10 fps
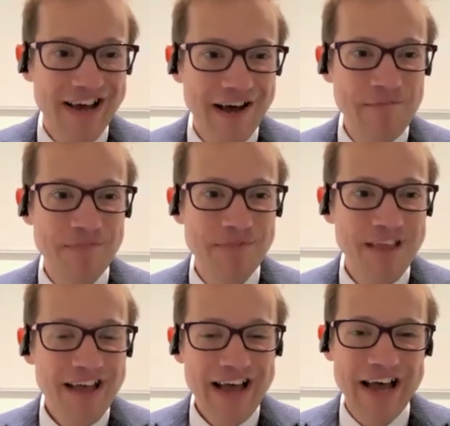um
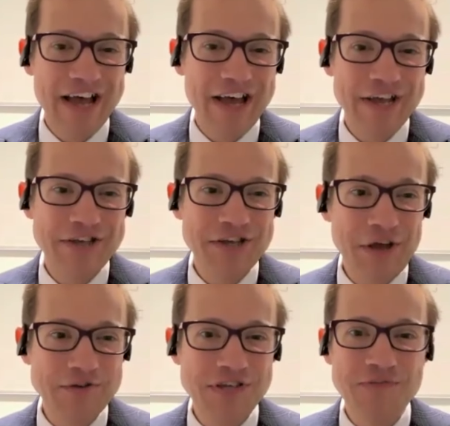uh you
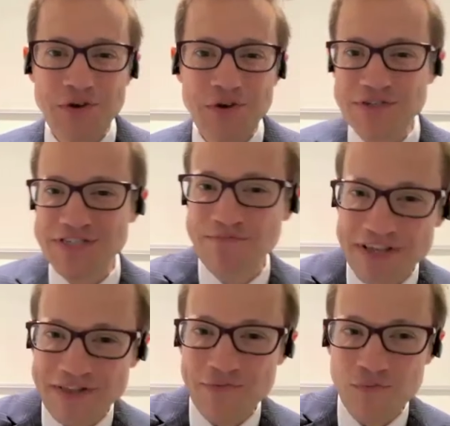know so if you've got
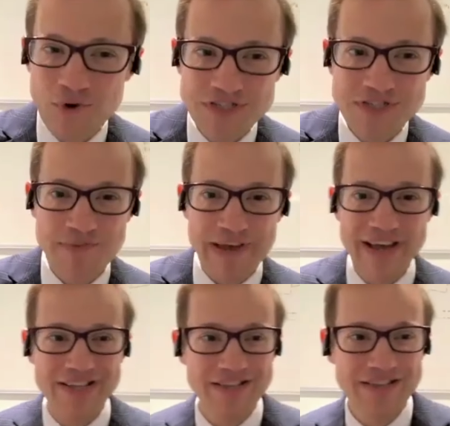somebody that wants a
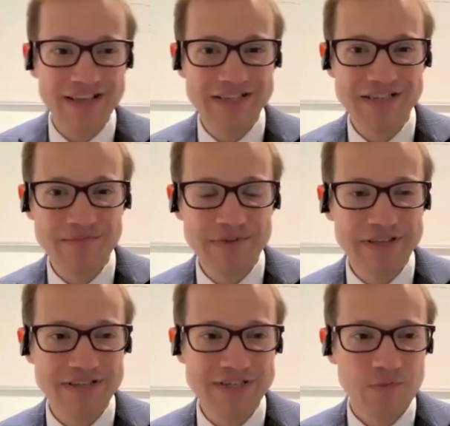pet and, and somebody
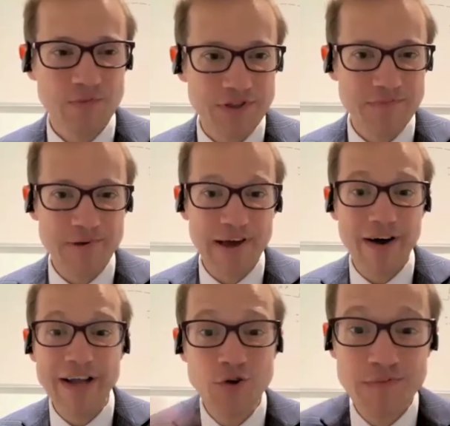that doesn't want a pet
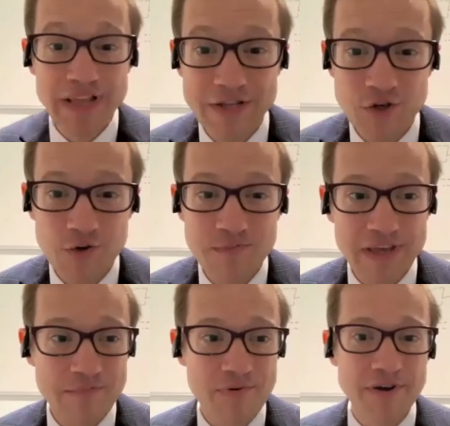i normally adopt the
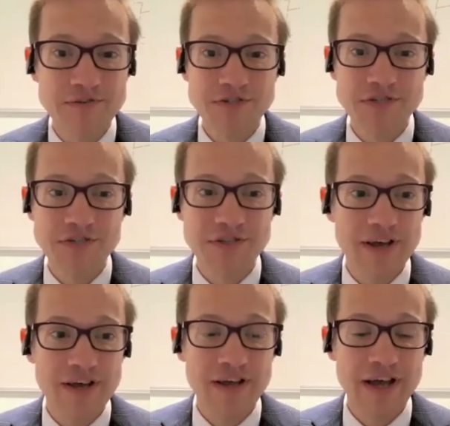approach
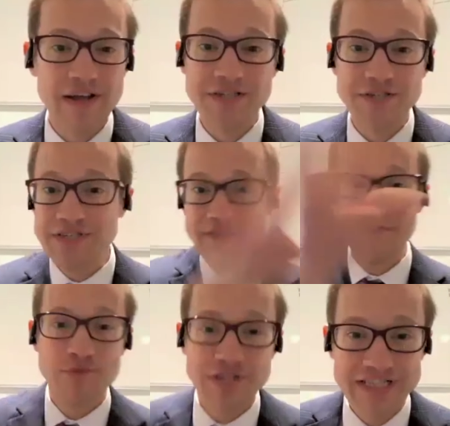that uh, as long as
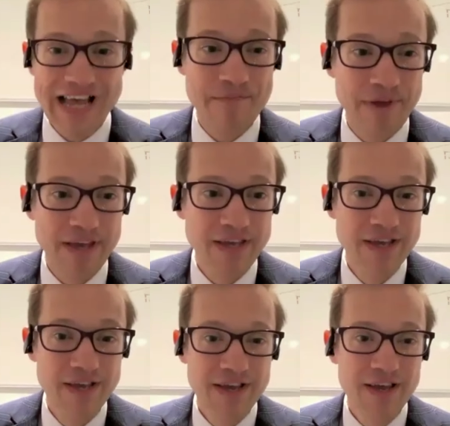everybody's happy
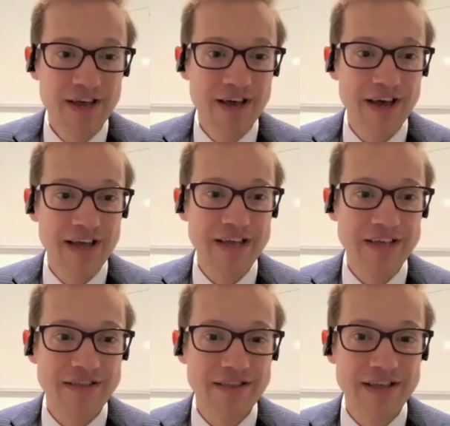uh
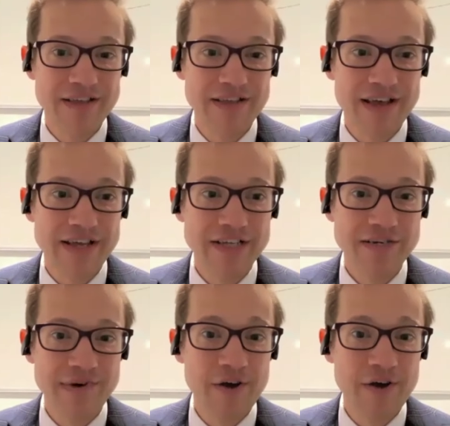in in the
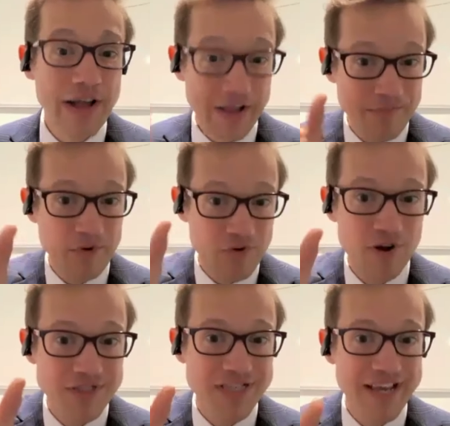hmo and i'm
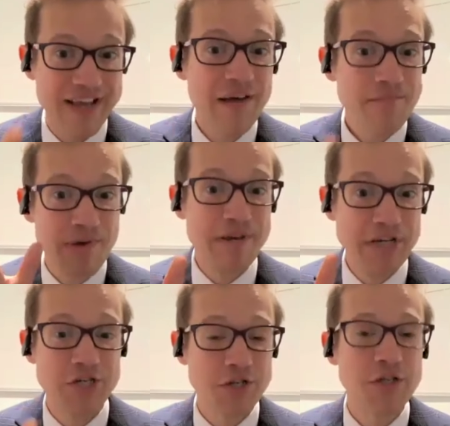granting
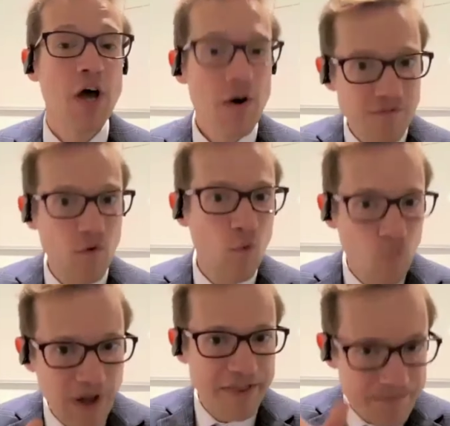permission for
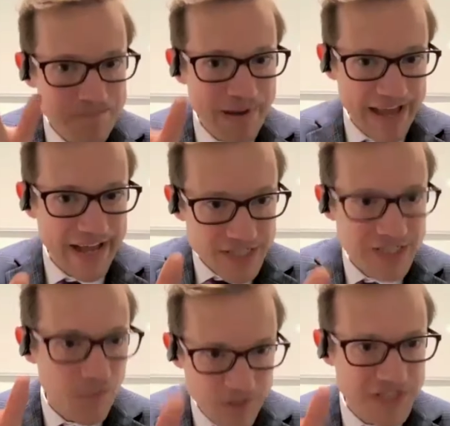one pet,
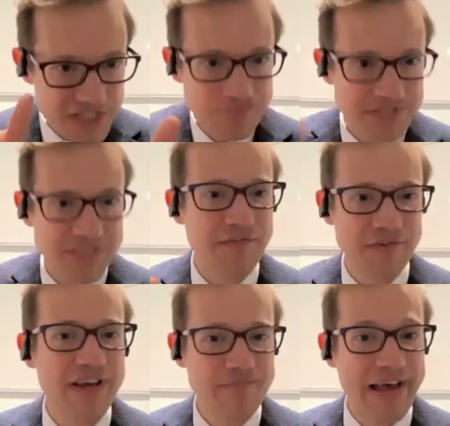one
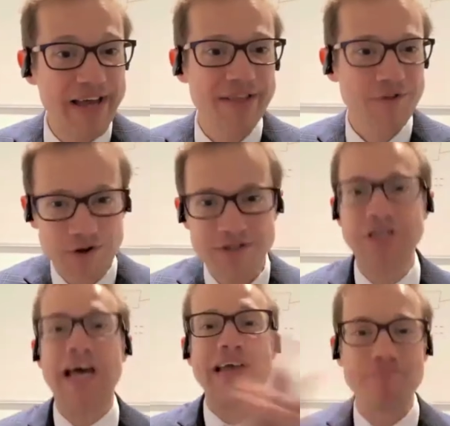specific pet, not
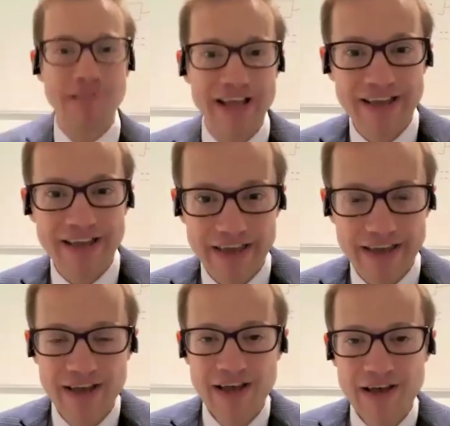a
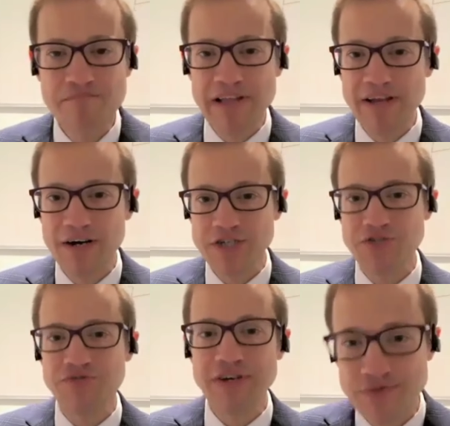blanket
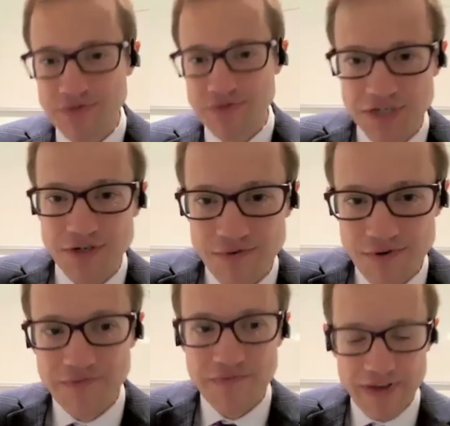menagerie or zoo
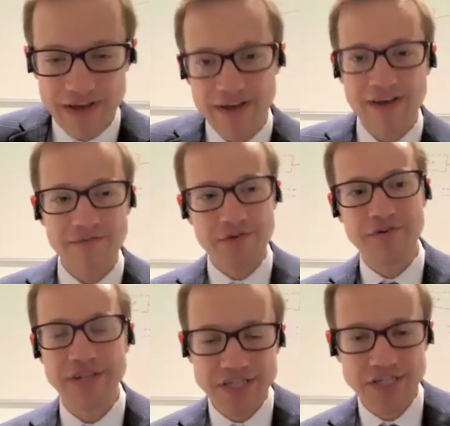of uh, of
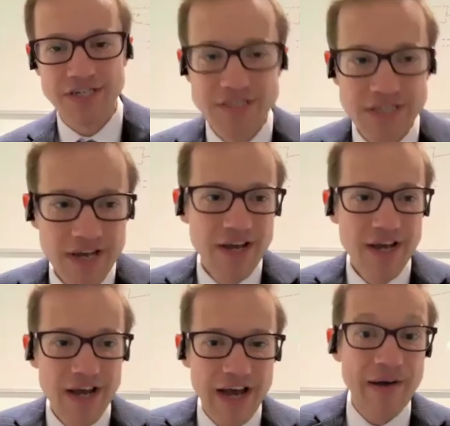creatures.
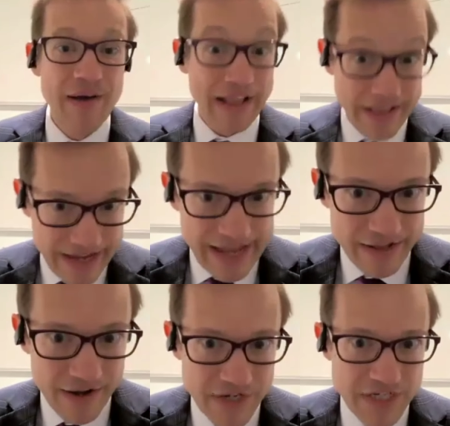Uh, and again,
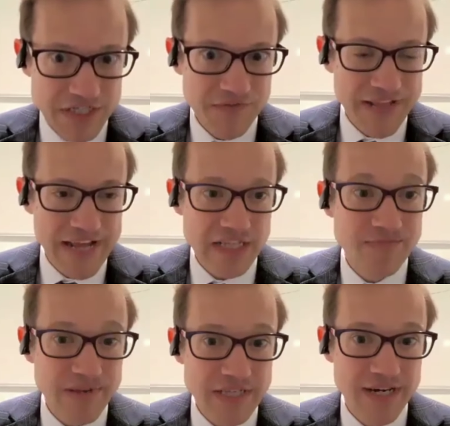I've asked for that to
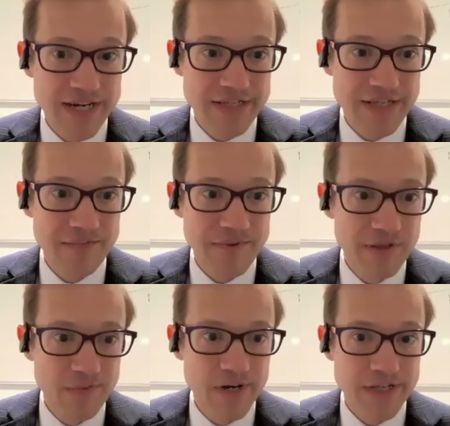be tightened up in
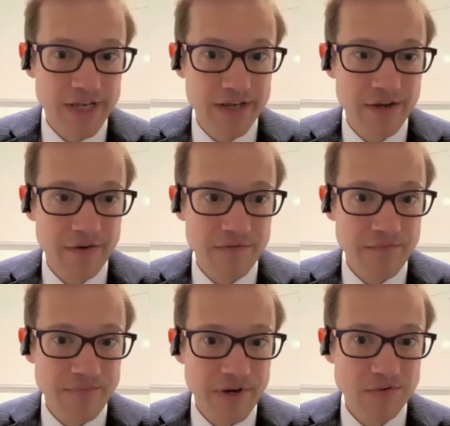the wording of the
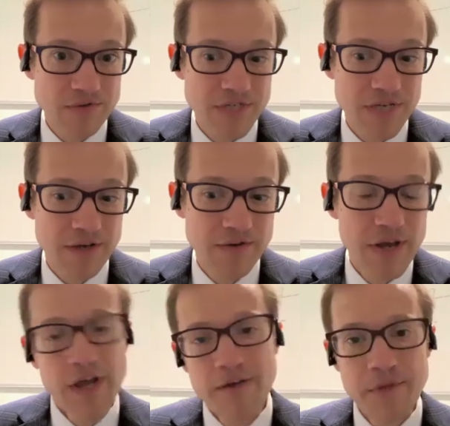bill too.
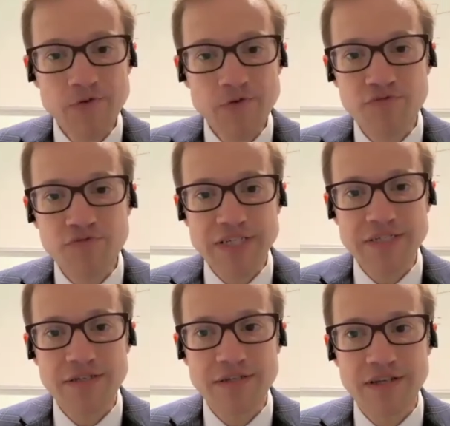Whose
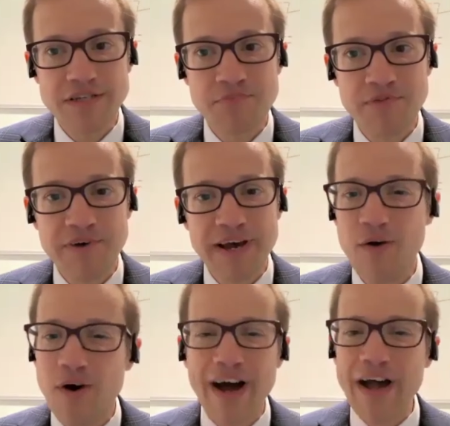rights does
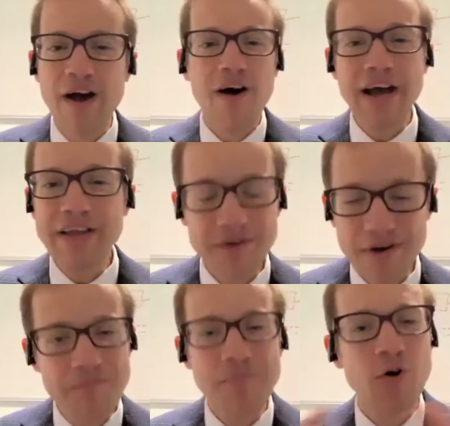prevail? I, I
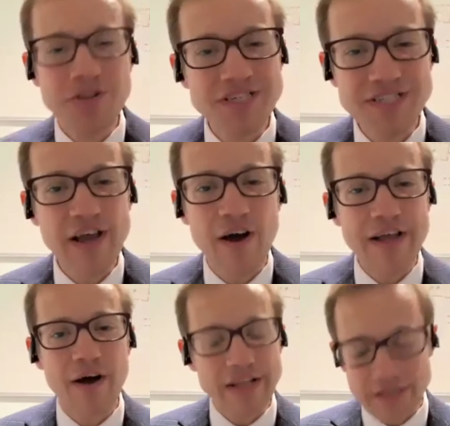honestly, I, I,